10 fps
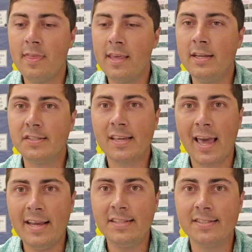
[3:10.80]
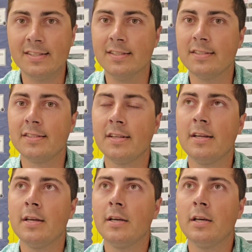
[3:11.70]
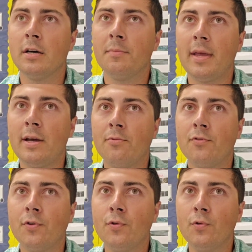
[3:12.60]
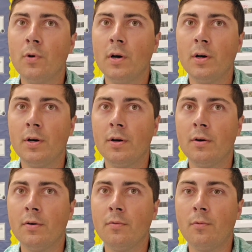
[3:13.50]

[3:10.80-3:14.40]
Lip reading: these cases come down to